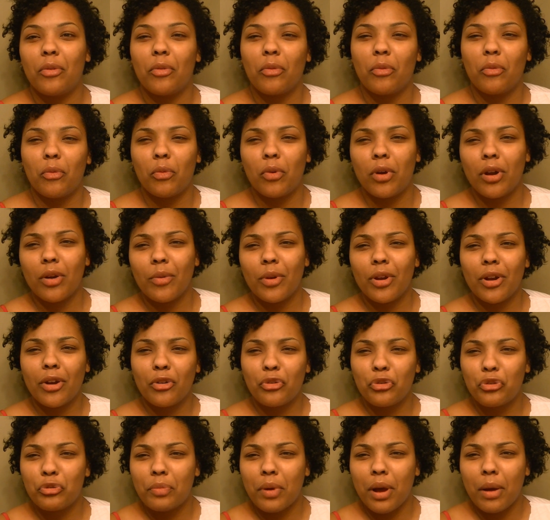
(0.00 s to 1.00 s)
what are we gonna
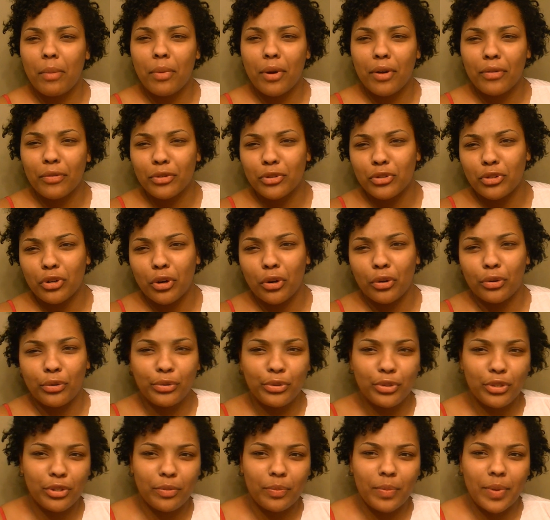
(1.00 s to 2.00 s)
do about birth control? Who
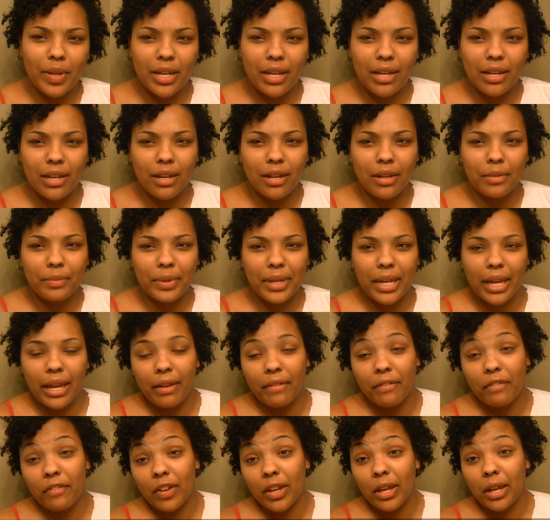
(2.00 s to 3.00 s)
should be
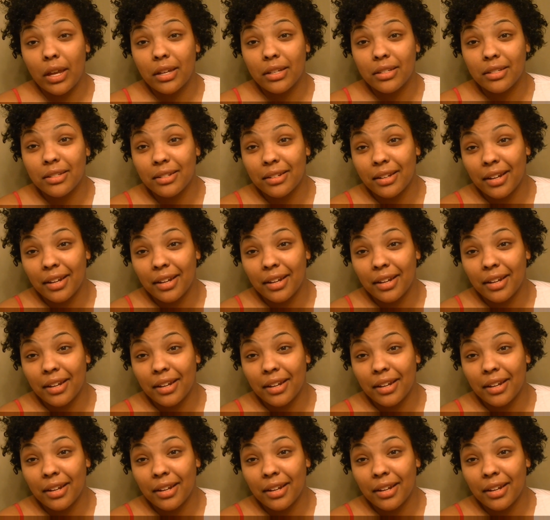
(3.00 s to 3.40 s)
getting fixed?